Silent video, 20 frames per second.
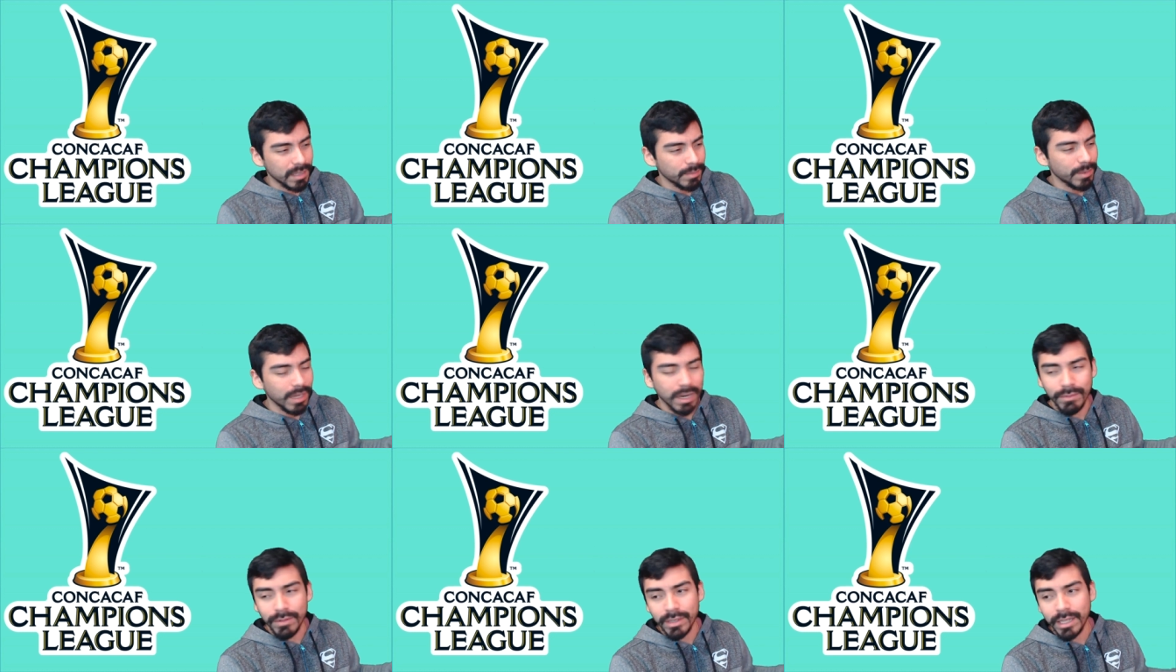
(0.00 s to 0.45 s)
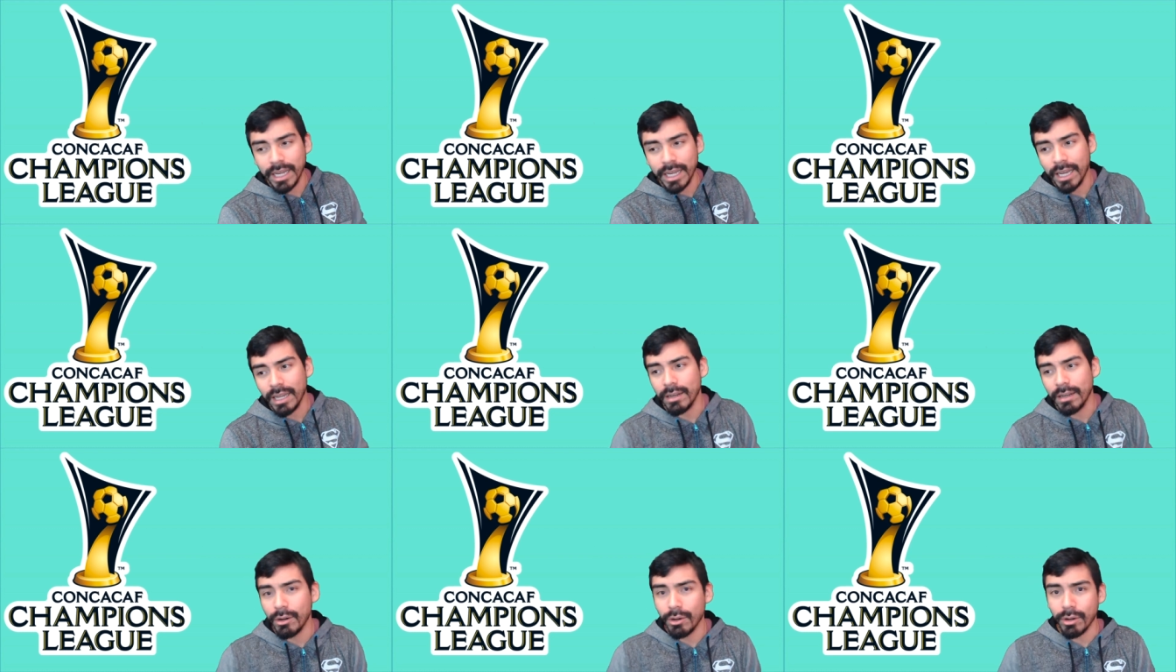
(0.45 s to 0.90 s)
of slipped out of his
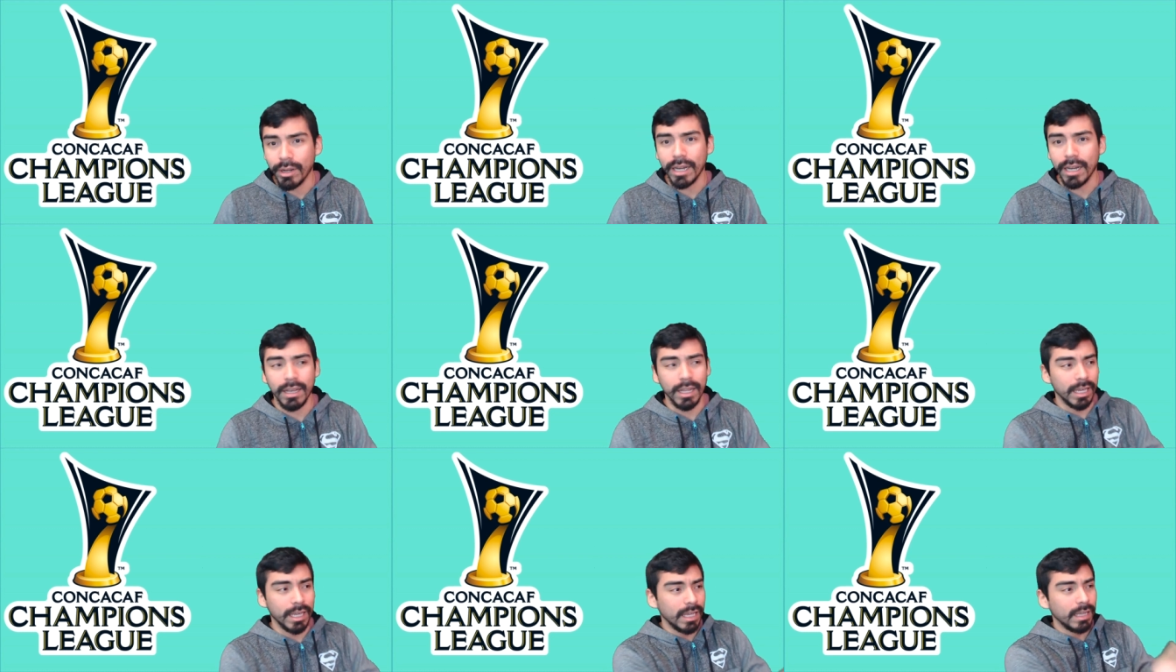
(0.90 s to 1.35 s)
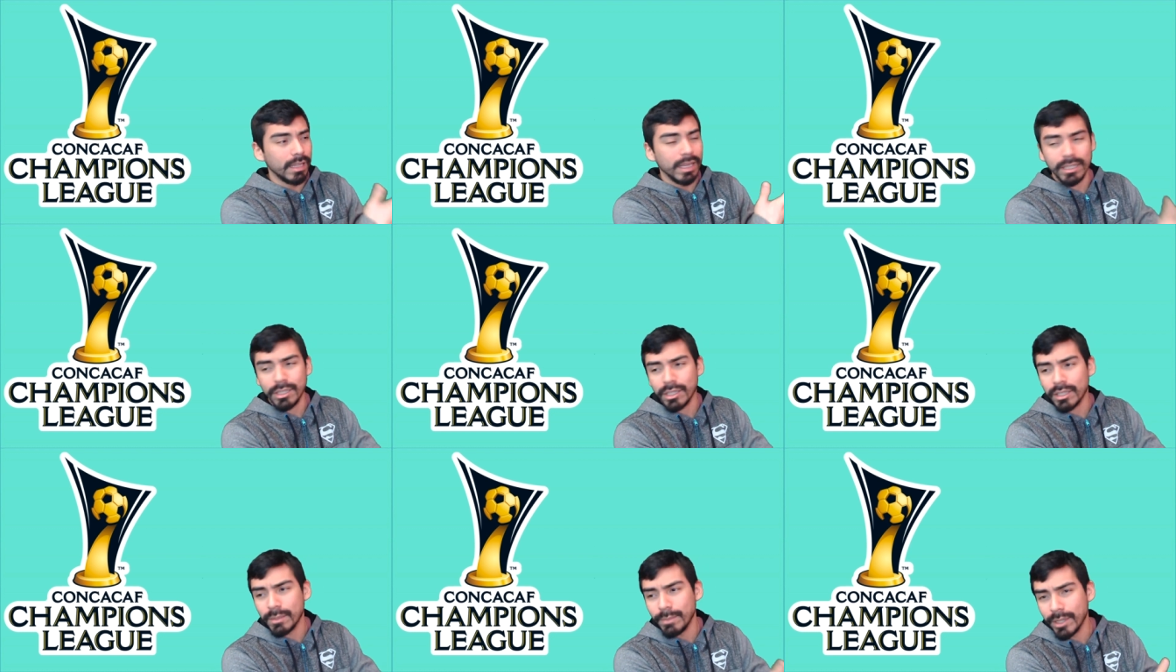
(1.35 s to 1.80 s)
hand, or kind of like he
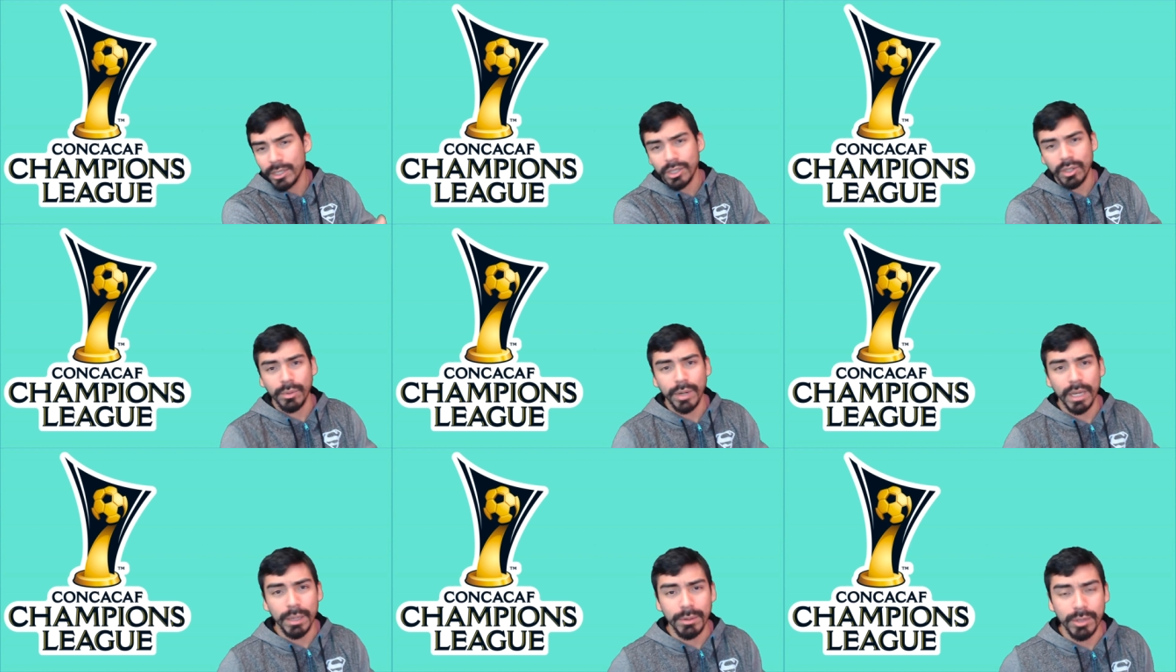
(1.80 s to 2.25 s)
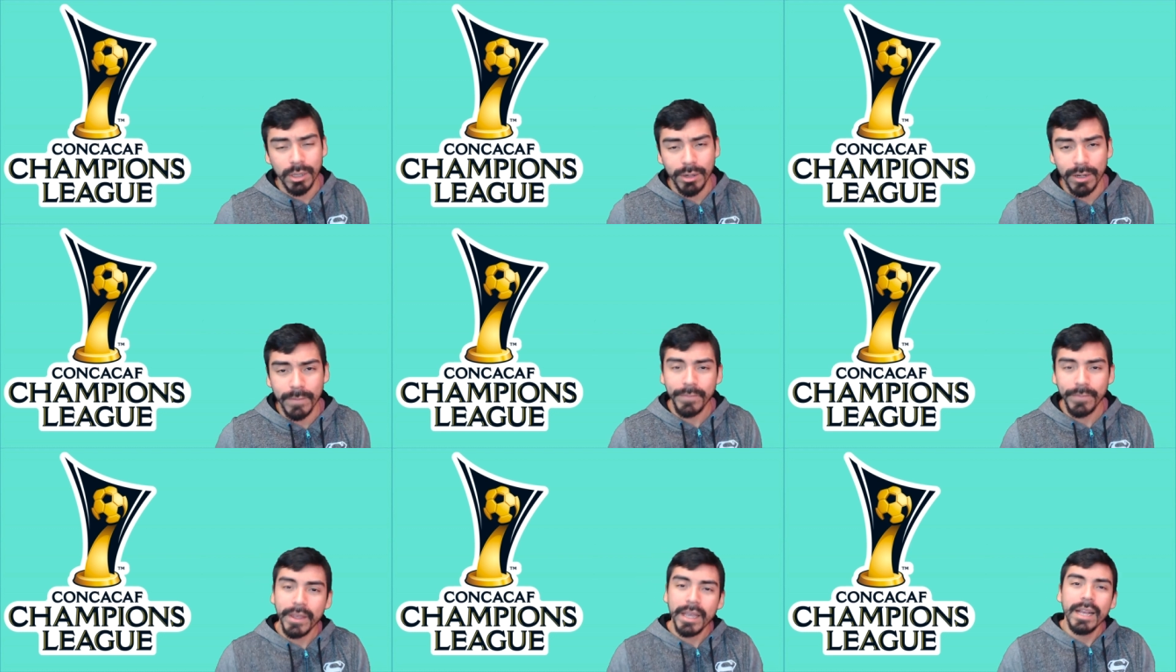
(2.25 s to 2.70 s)
like just missed the way it was
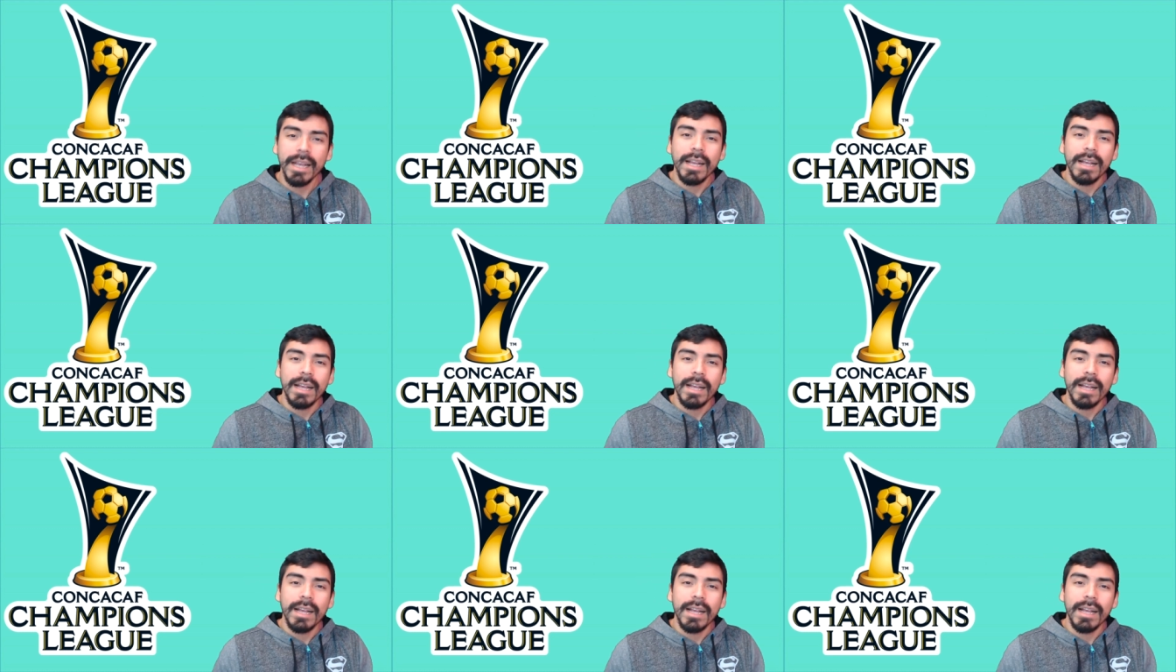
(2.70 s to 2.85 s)
going.